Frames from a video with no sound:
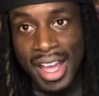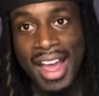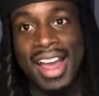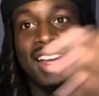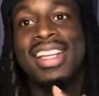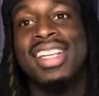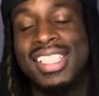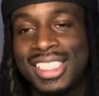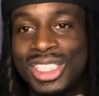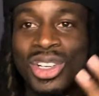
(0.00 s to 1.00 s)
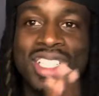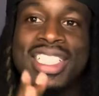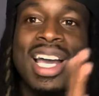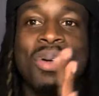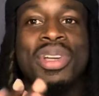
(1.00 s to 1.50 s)
Alright, story
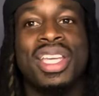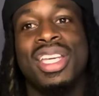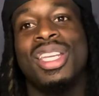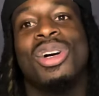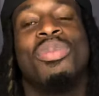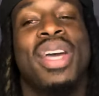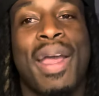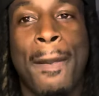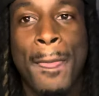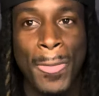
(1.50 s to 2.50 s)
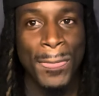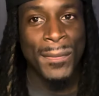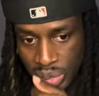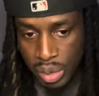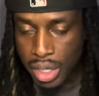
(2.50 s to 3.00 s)
time with Kino, man.
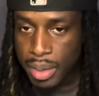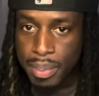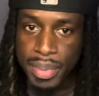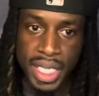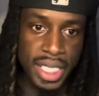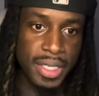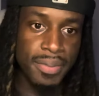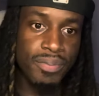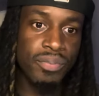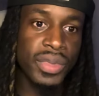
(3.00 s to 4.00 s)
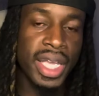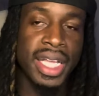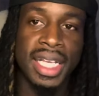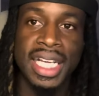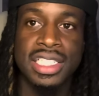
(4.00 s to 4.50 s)
Me
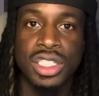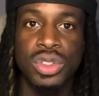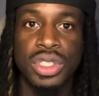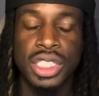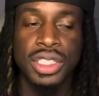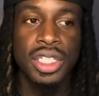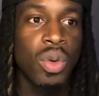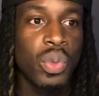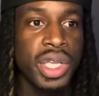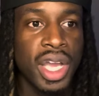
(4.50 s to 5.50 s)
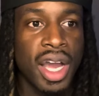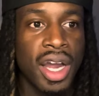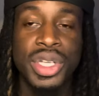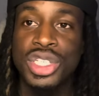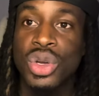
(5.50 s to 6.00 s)
and Lex Luger, we
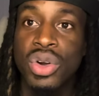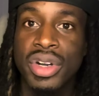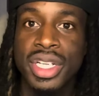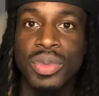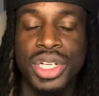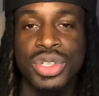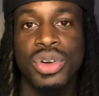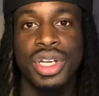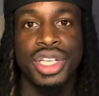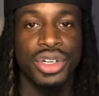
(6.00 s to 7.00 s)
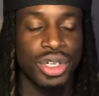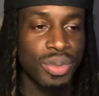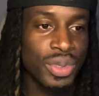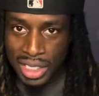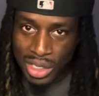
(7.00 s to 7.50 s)
are touring, we're touring Europe.
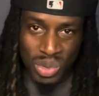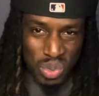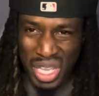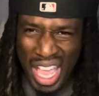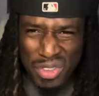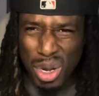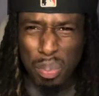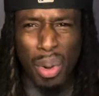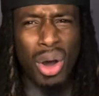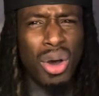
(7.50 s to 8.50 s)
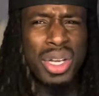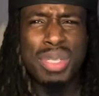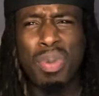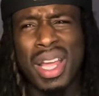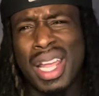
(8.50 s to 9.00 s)
We having a ball. This is
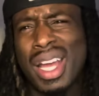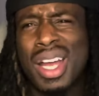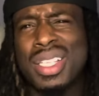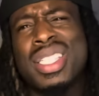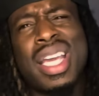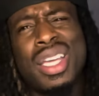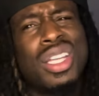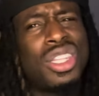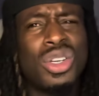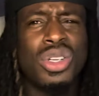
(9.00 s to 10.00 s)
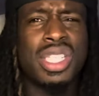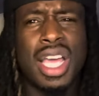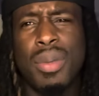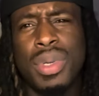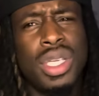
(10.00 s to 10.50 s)
probably like our second or third
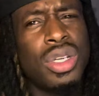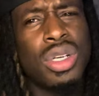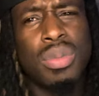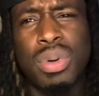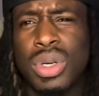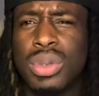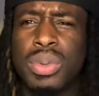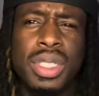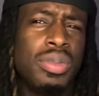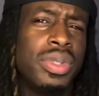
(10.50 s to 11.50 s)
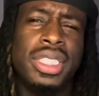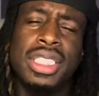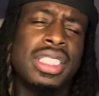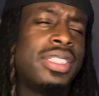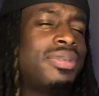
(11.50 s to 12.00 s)
time in Europe, bro. We
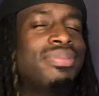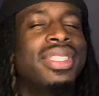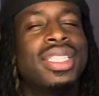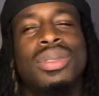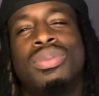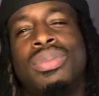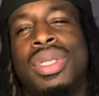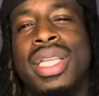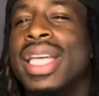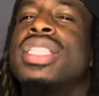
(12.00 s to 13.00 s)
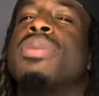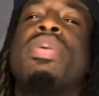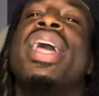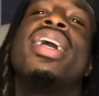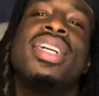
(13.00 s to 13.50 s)
just Nick
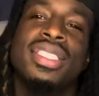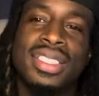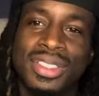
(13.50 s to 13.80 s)
Harris.